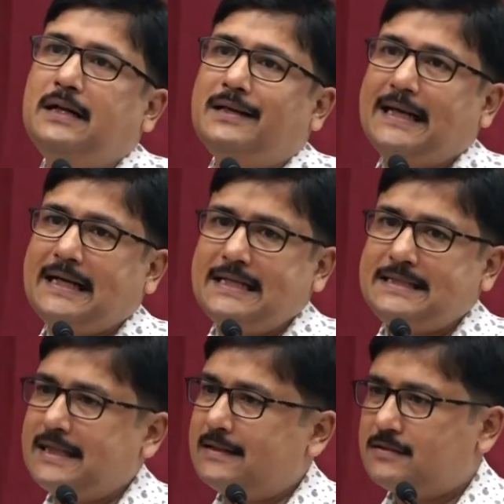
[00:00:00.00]
Like I
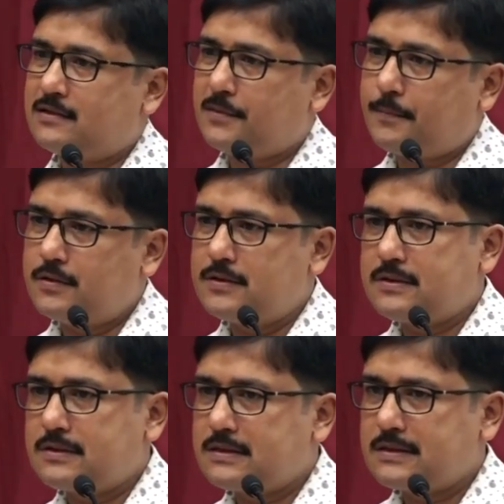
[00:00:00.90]
said, so
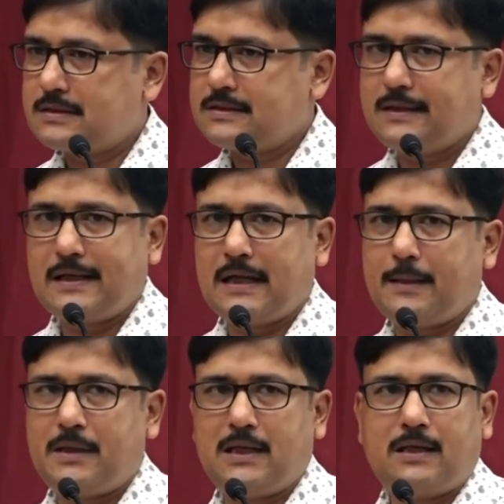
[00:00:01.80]
suppose, I
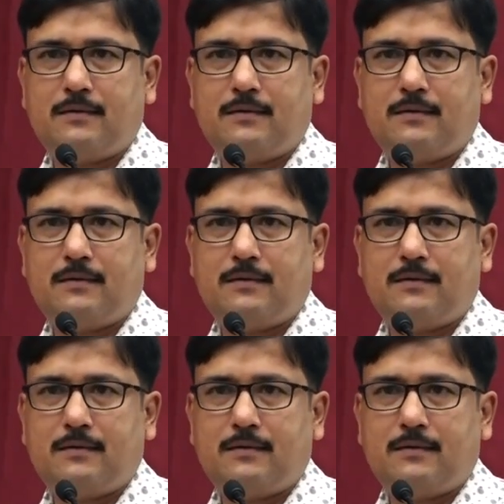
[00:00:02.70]
mean,